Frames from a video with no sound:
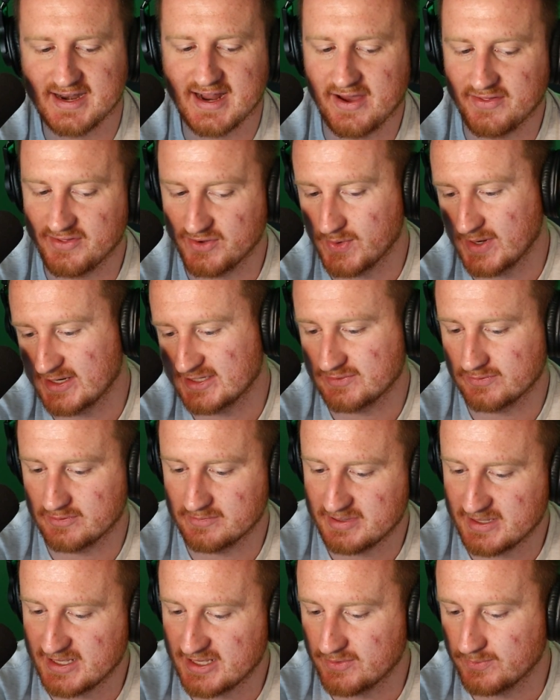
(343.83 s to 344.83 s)
Now the question
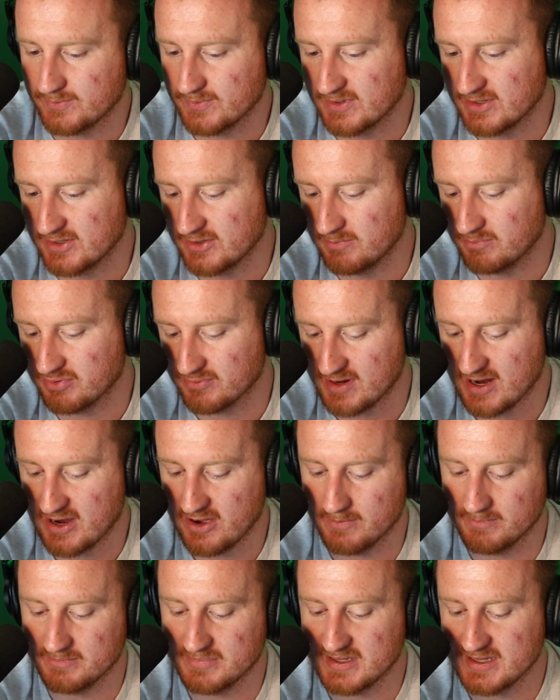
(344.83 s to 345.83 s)
would be, would
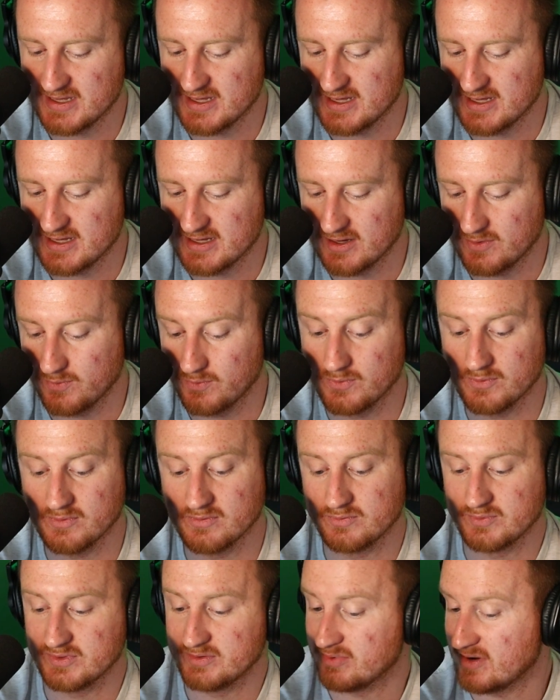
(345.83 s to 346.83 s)
Brown
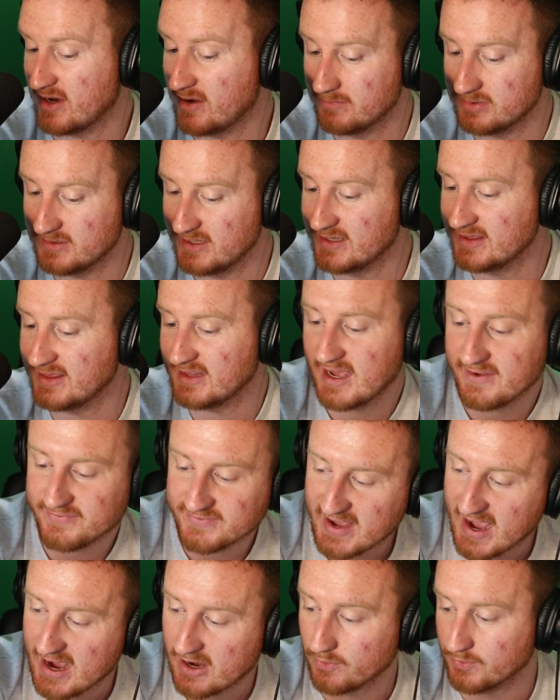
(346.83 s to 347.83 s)
play
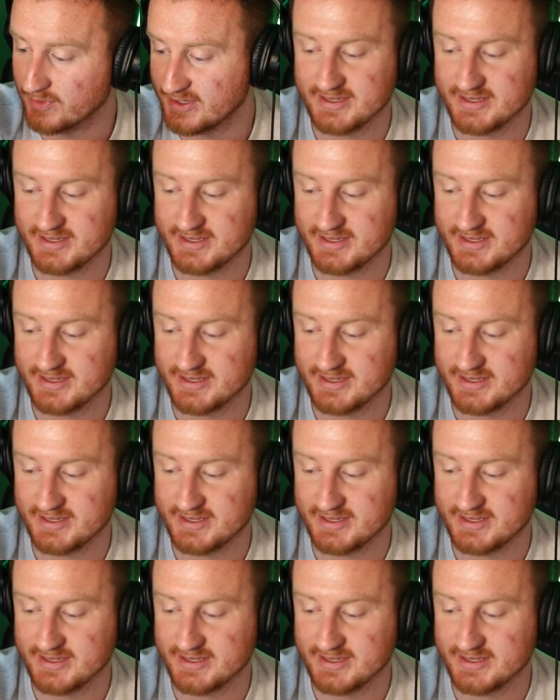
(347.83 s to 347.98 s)
left tackle?